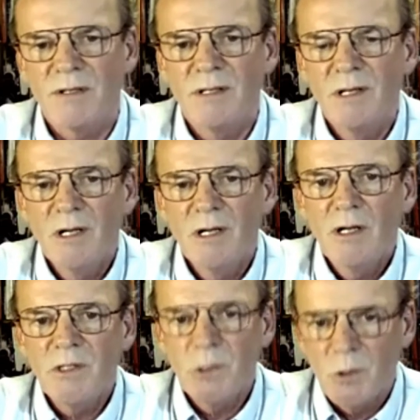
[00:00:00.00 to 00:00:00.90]
short
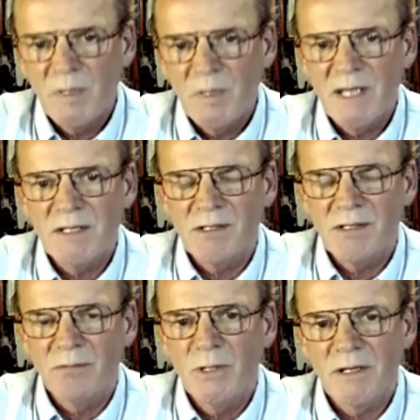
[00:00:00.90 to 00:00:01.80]
pieces of work that
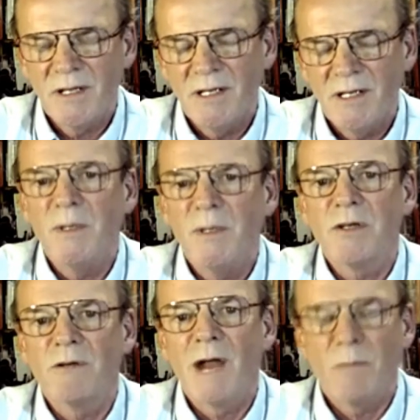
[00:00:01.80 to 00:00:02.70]
need to interact with a
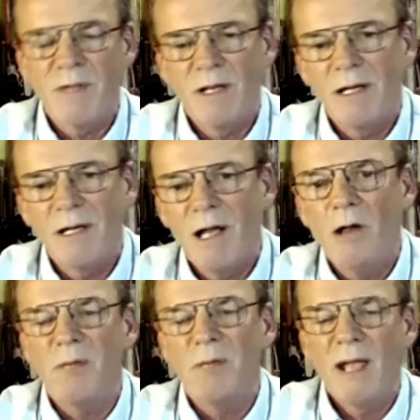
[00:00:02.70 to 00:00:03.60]
large amount of
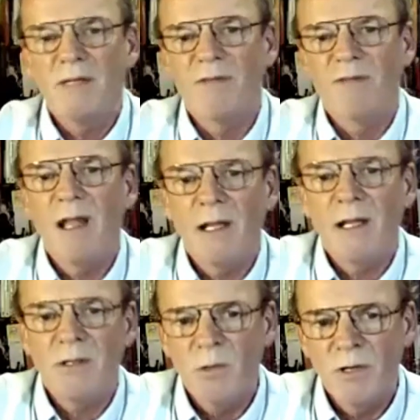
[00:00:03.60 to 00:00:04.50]
a client
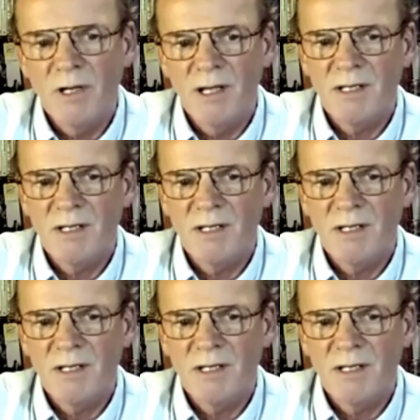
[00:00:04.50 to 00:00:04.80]
organization.